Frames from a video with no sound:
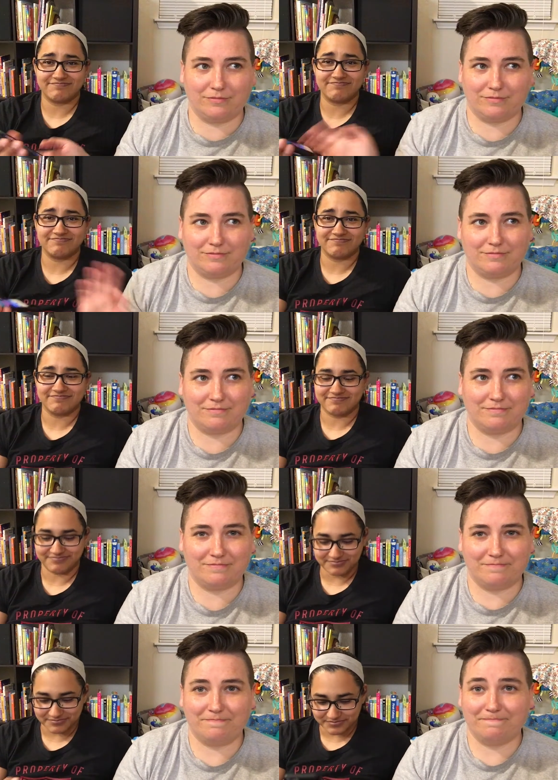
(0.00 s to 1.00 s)

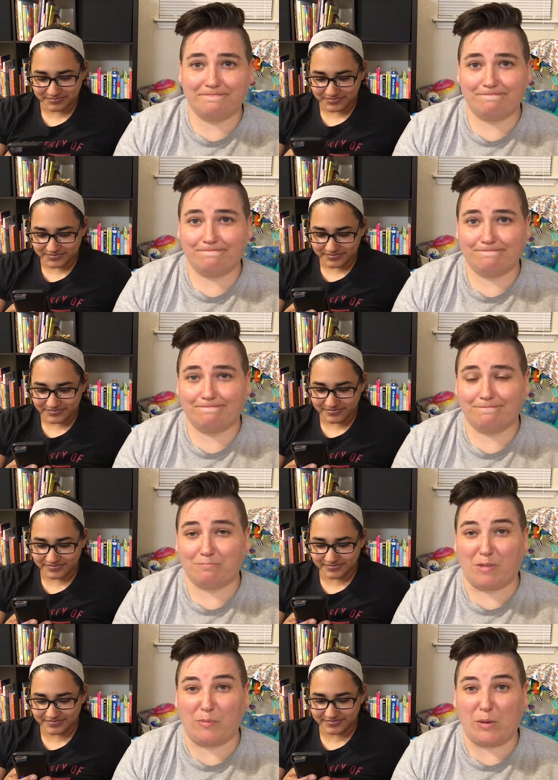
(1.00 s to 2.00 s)

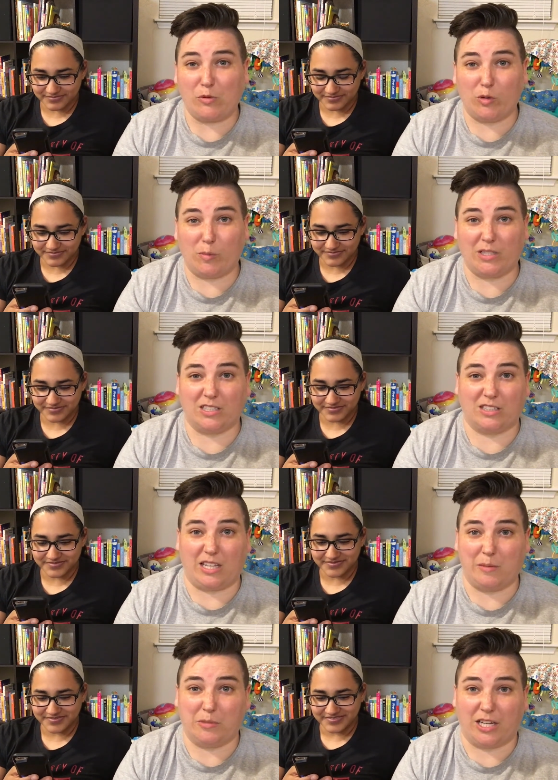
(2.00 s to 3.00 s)
Speaker 1: Hmm. Man, maybe we picked a
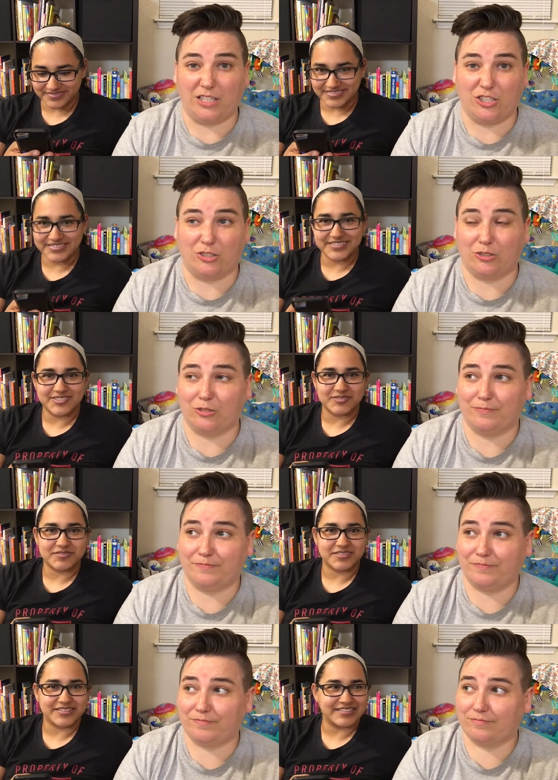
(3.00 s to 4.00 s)
lame dad joke.
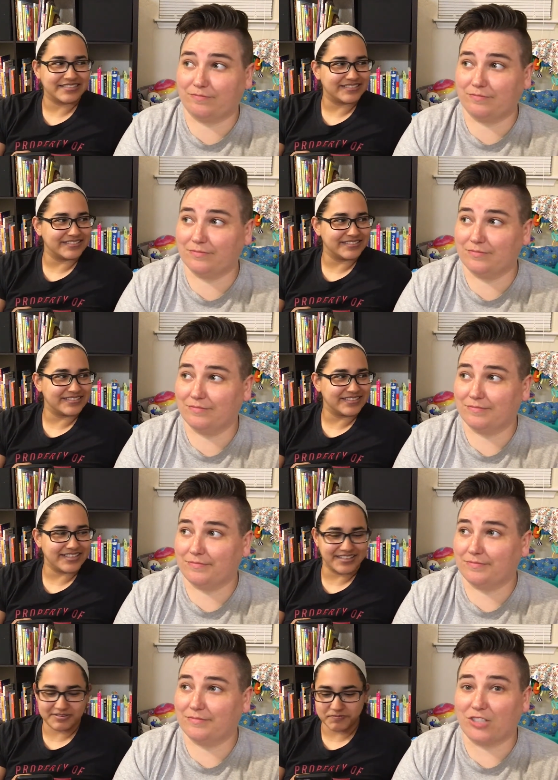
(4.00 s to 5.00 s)
Yeah.
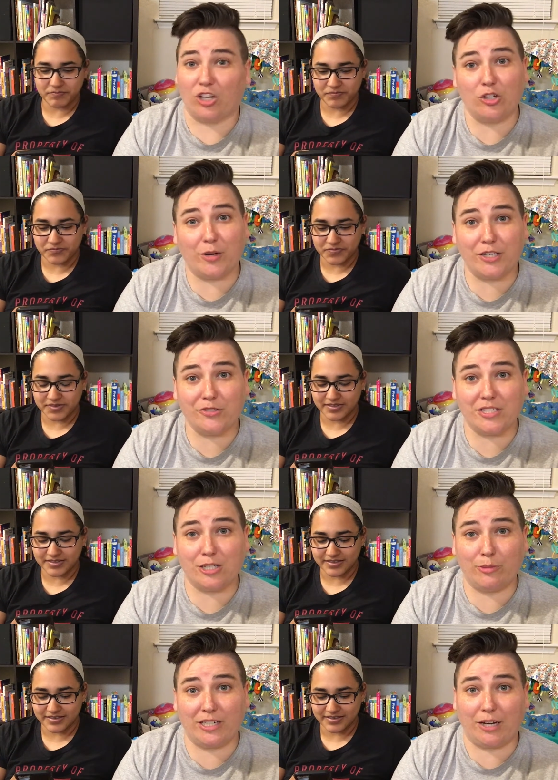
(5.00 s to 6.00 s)
Although I used to tell
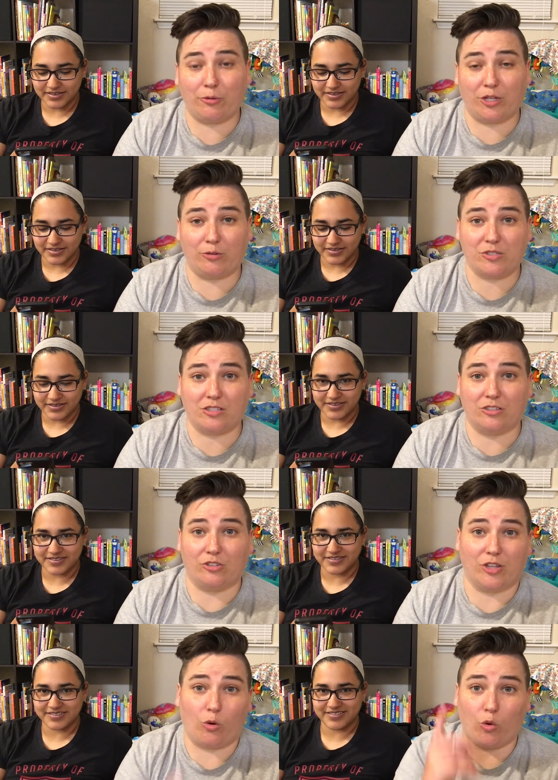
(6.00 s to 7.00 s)
my dad when I was little
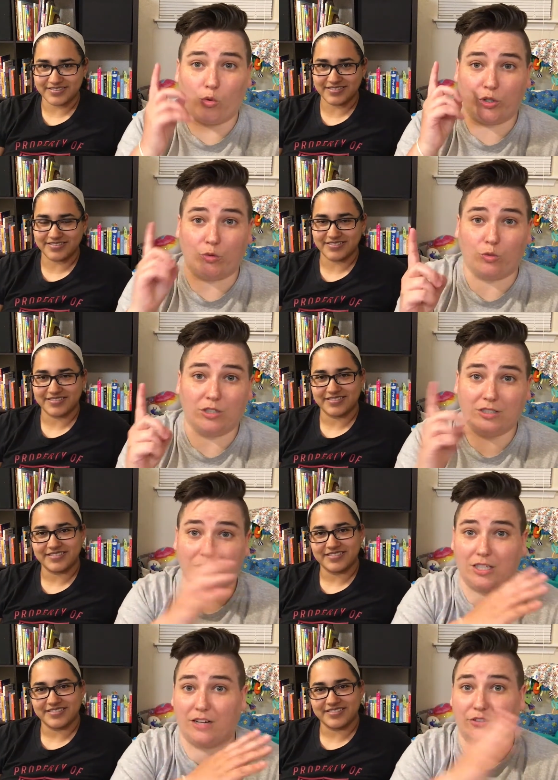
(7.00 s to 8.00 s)
that only one
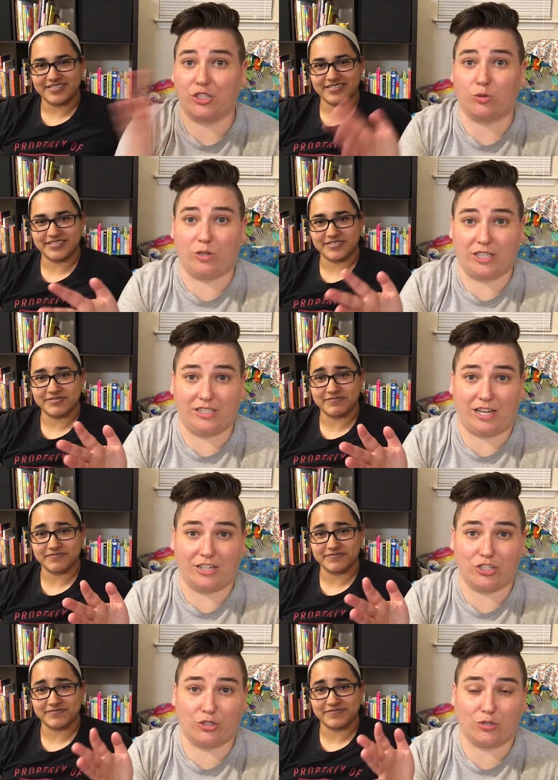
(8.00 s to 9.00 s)
in every 20 dad
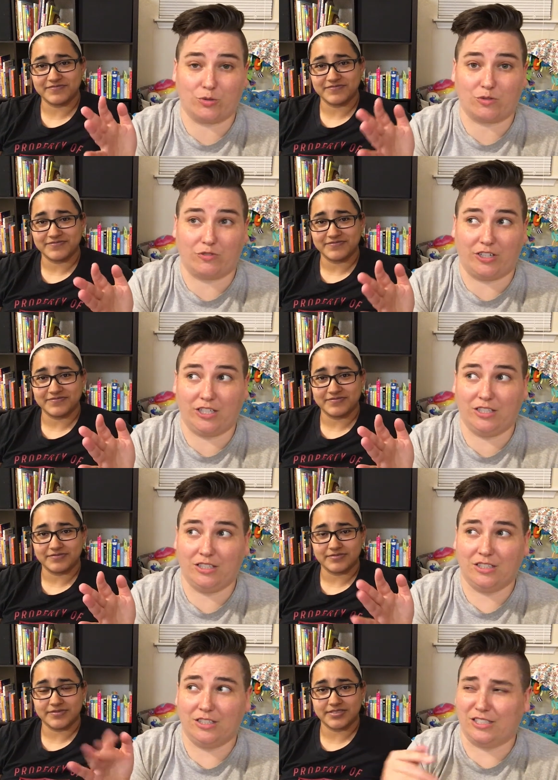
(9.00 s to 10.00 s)
jokes was funny,
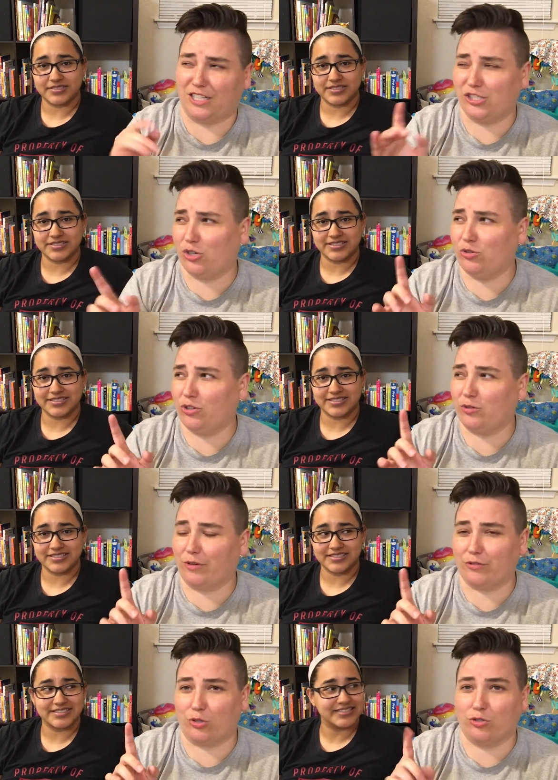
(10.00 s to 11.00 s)
and I don't know that we've
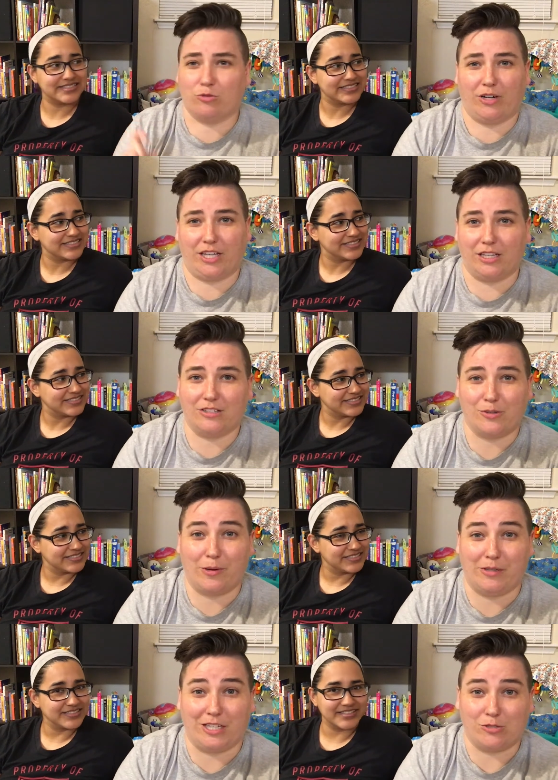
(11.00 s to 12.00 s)
told 20 yet, so
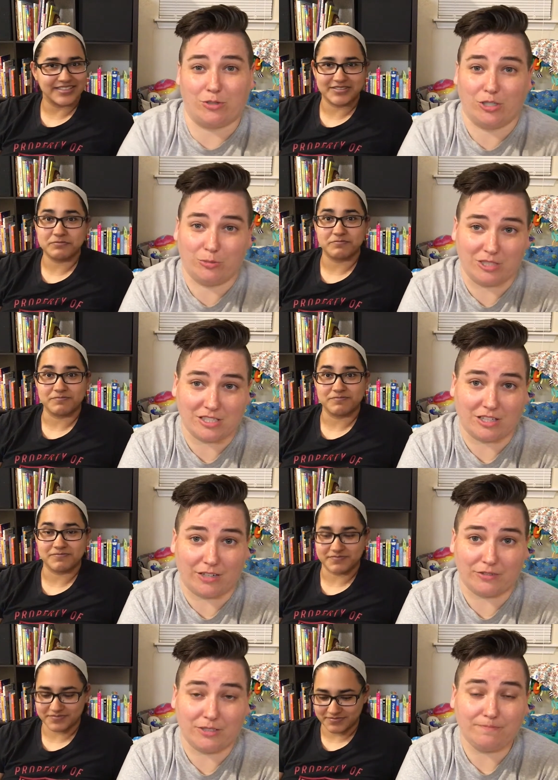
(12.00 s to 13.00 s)
maybe that's why nobody's
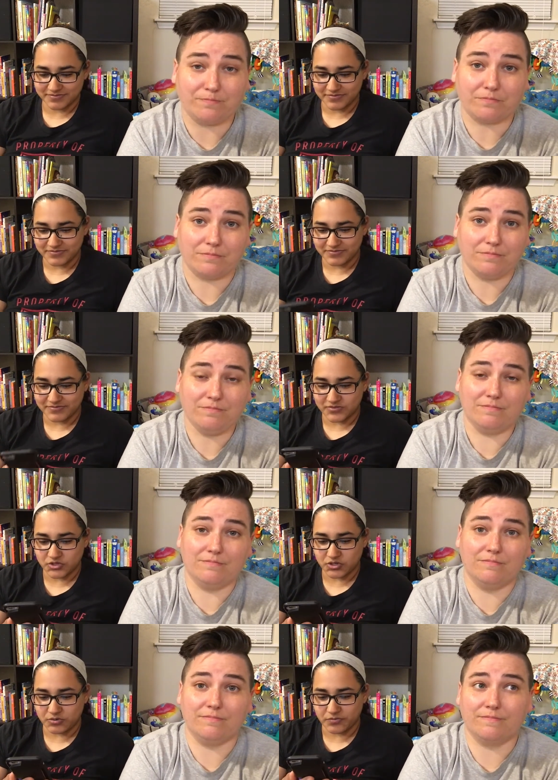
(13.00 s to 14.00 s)
laughed.
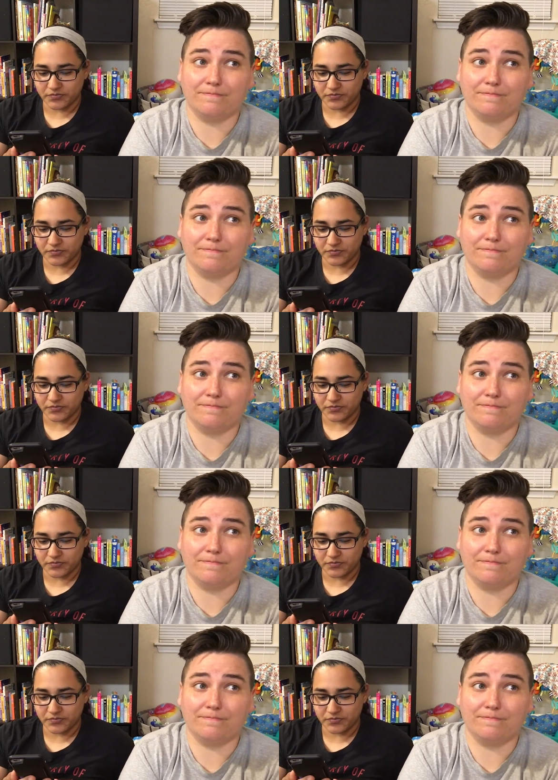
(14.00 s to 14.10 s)
True.